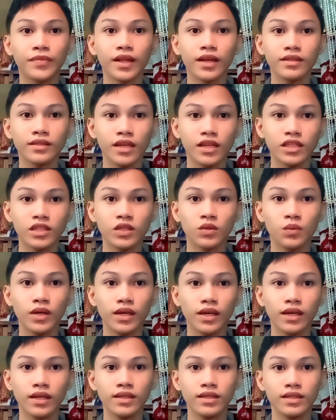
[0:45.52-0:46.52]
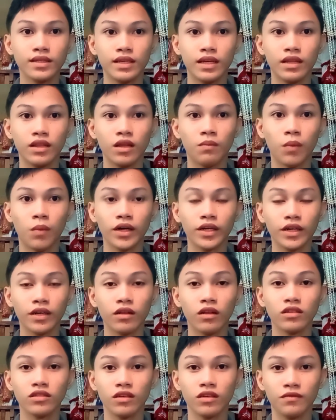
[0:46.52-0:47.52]
Since we can see the
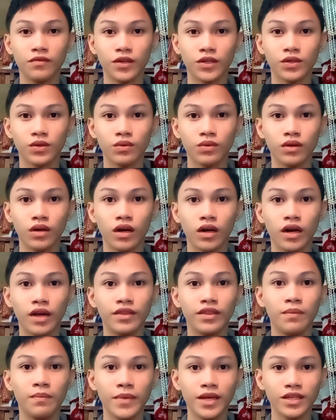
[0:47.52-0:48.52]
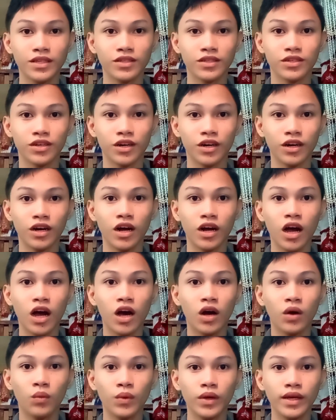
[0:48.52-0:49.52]
particles of the sugar in the mixture,
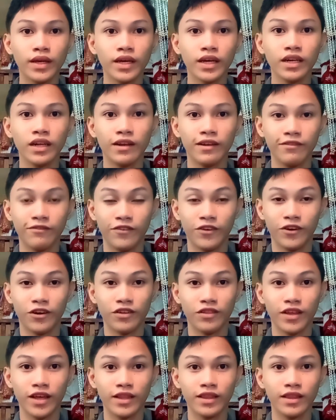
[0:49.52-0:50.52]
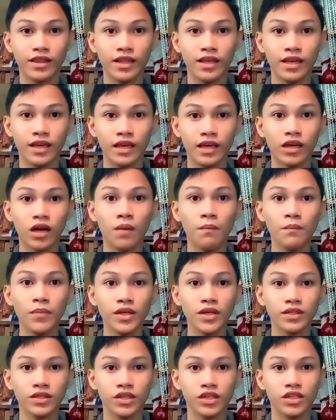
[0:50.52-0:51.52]
we can infer that the
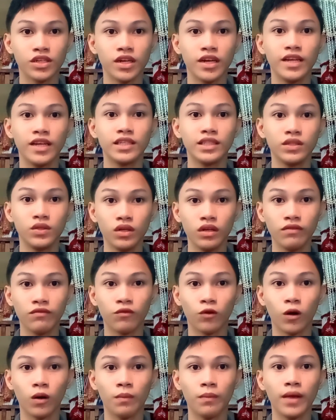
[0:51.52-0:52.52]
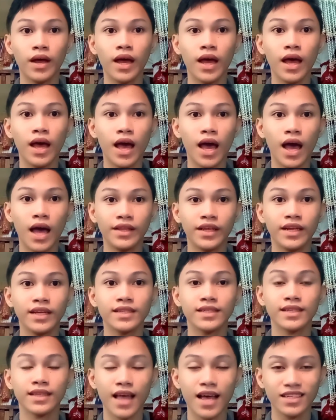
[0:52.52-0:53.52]
composition is uniform and it is
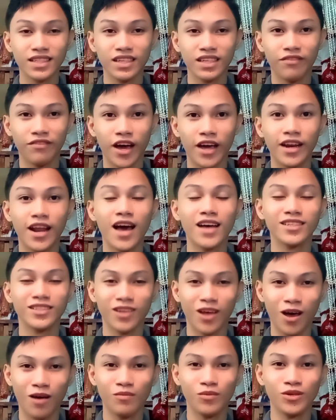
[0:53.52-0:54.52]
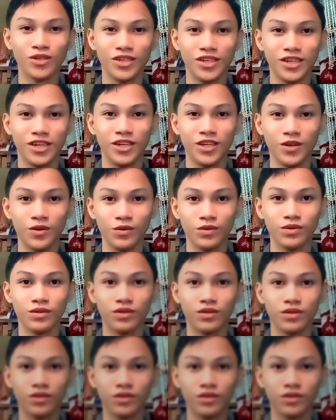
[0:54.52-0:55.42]
classified as homogeneous.